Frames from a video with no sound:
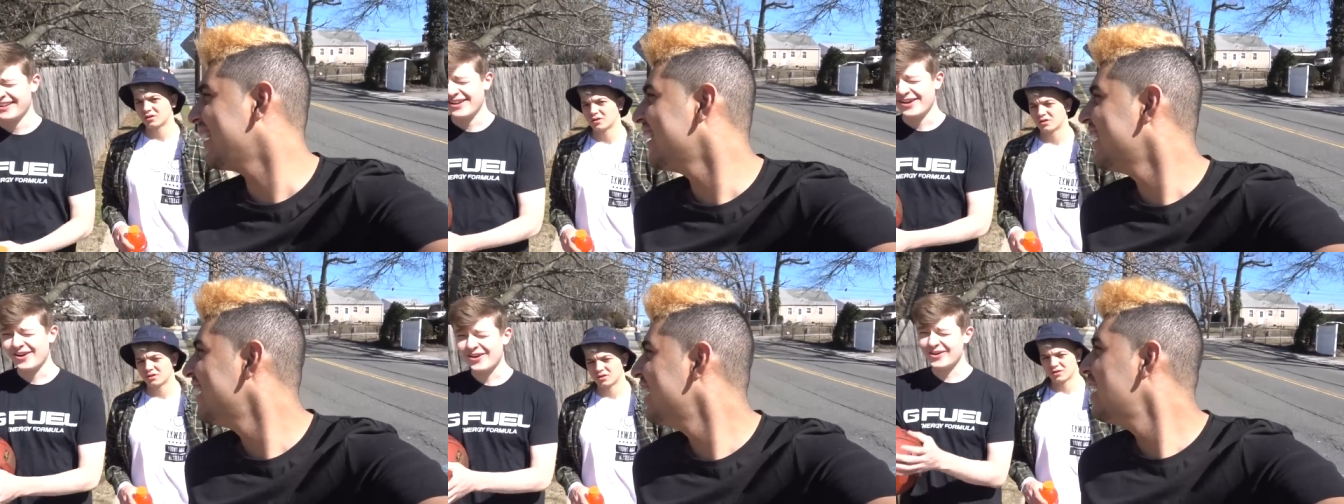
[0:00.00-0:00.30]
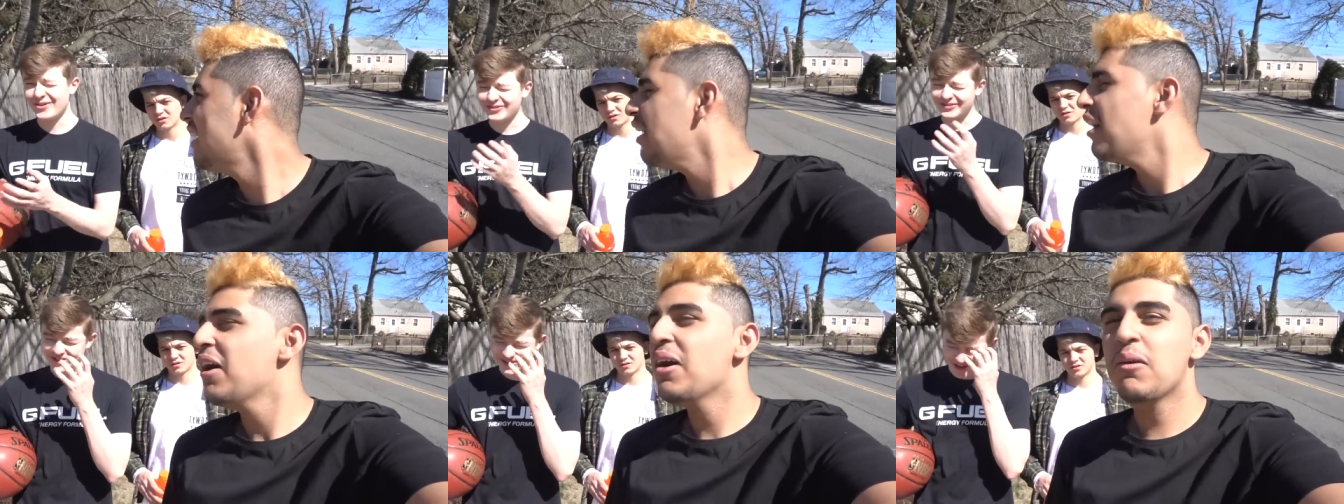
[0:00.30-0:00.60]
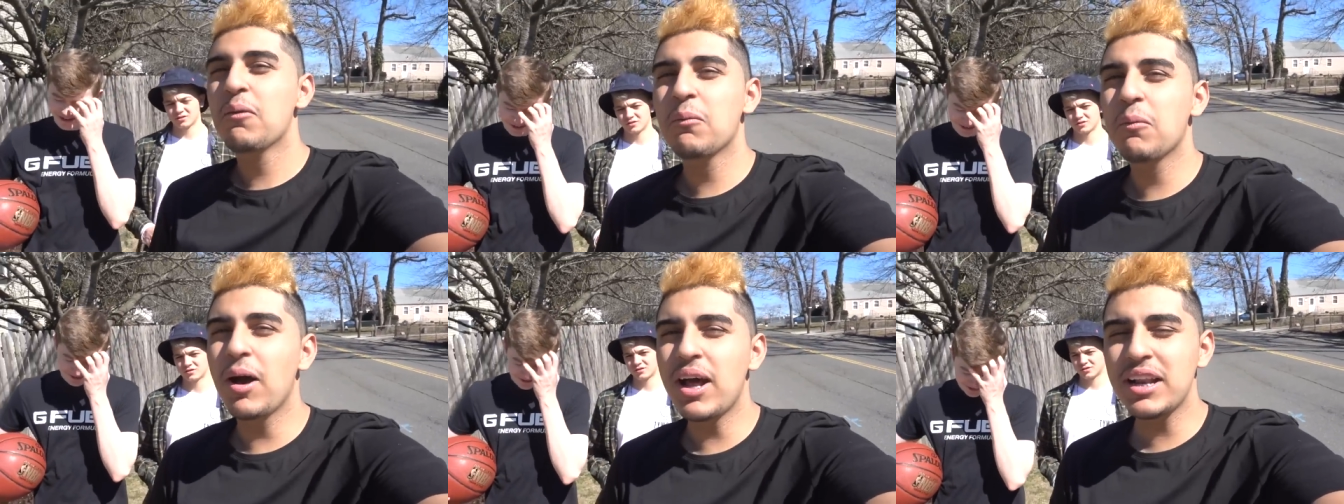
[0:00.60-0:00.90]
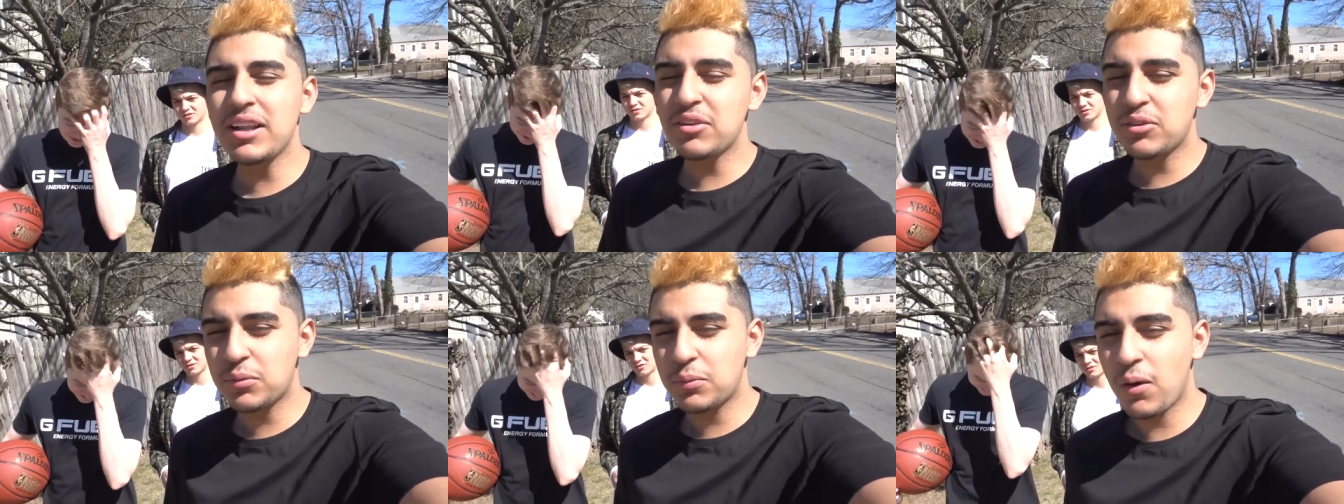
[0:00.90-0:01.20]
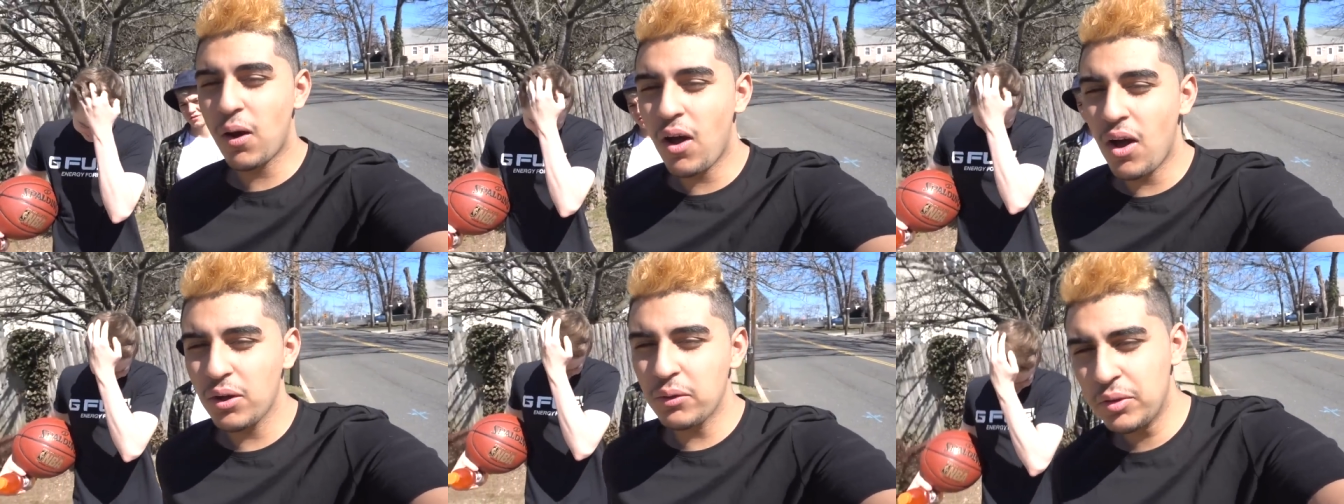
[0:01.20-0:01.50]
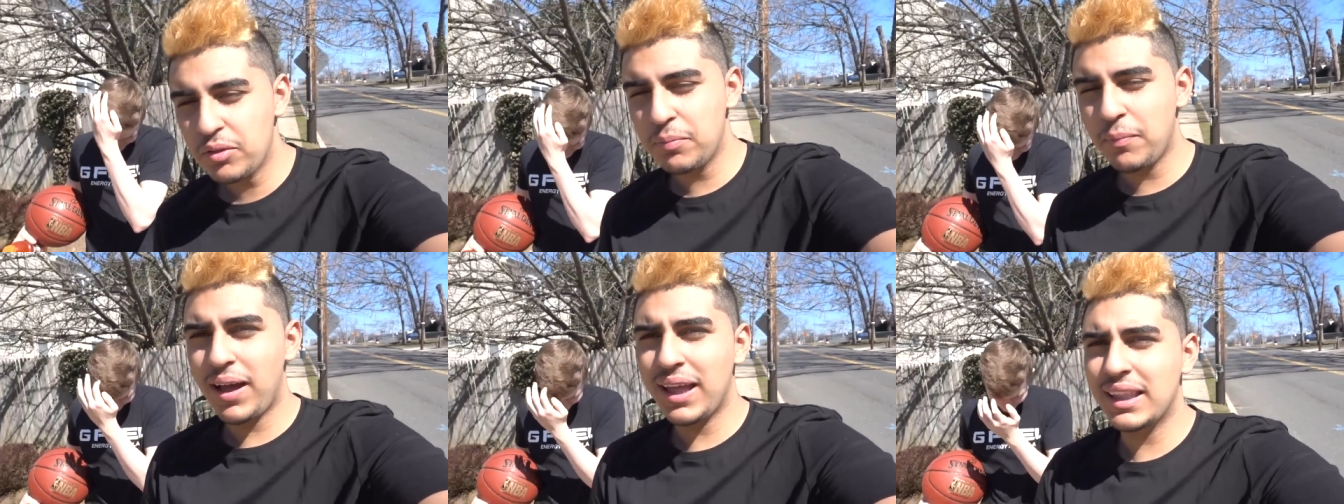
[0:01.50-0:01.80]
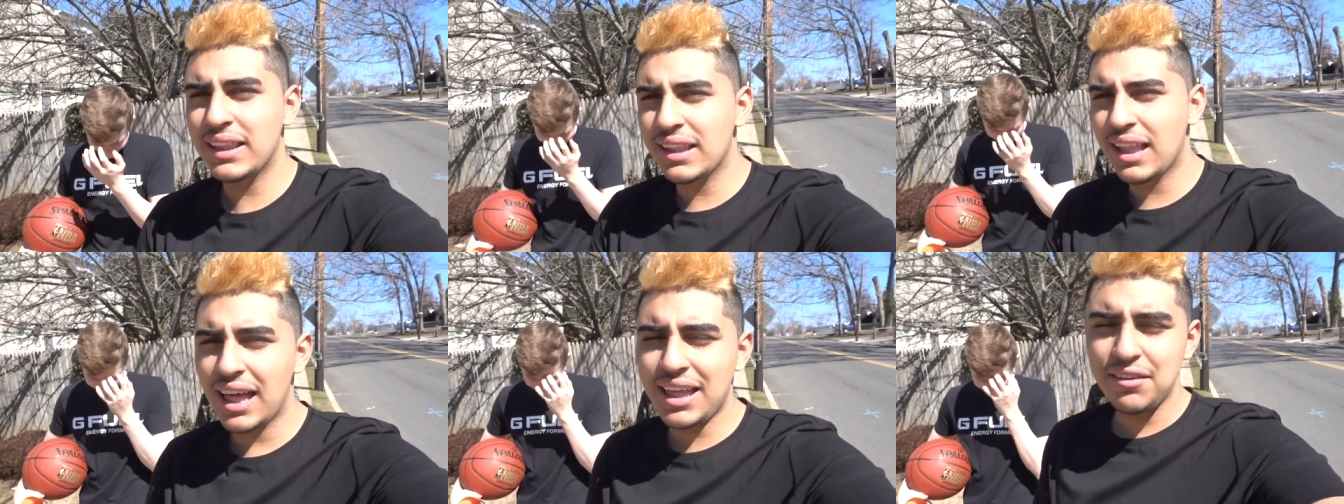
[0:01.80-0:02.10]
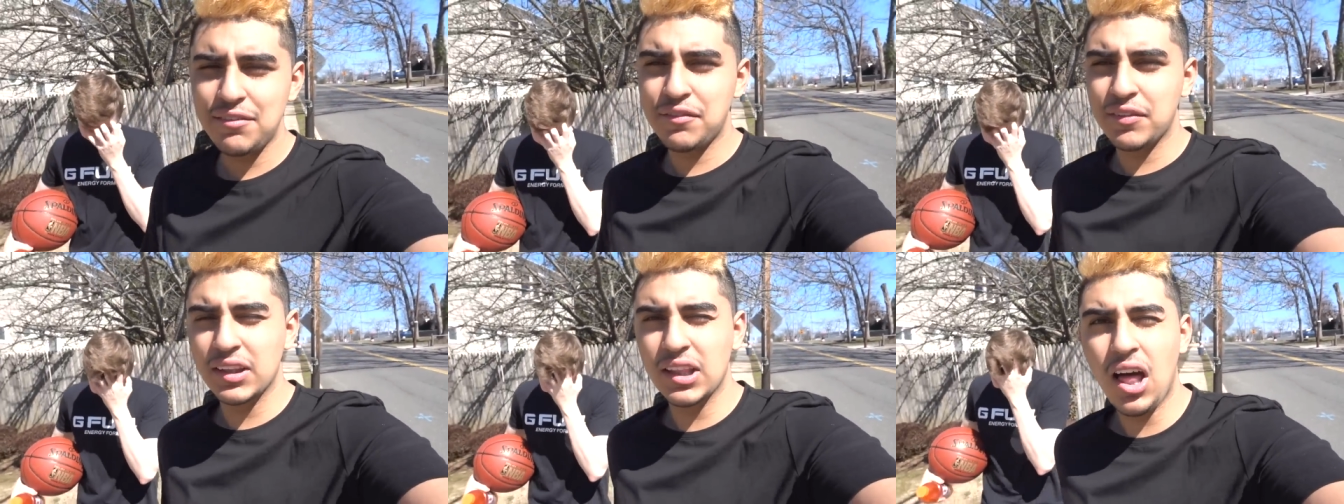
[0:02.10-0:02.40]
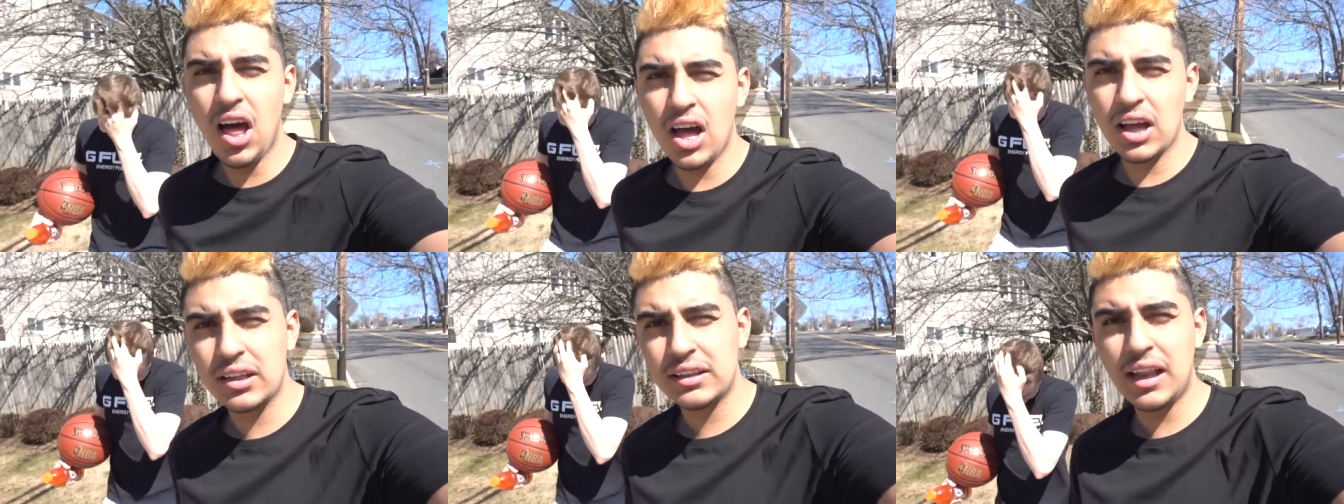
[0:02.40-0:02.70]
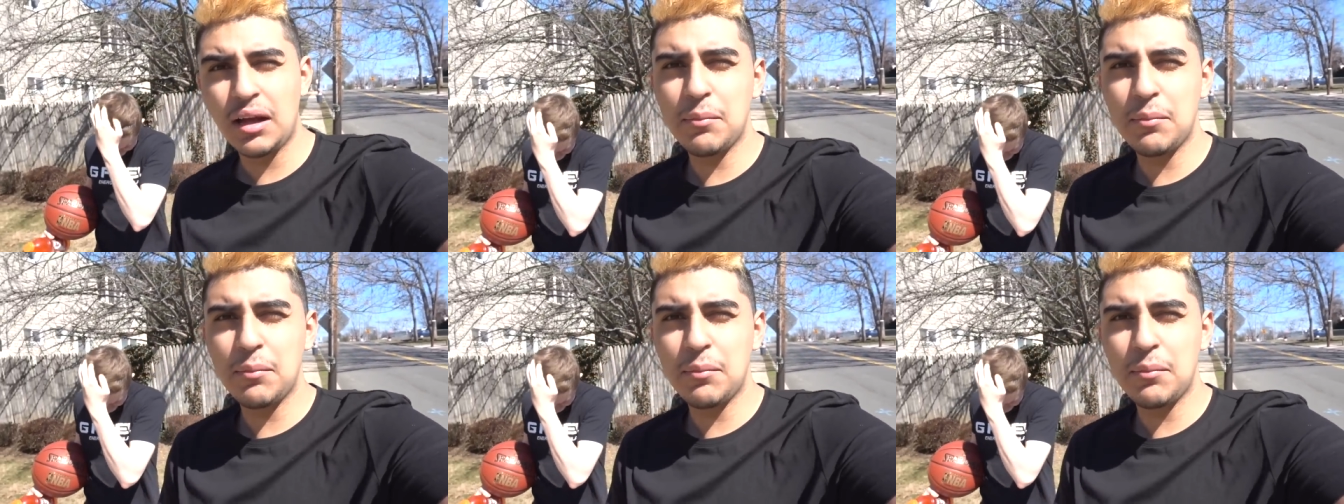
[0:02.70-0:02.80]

Oh no. What is wrong with my life luck?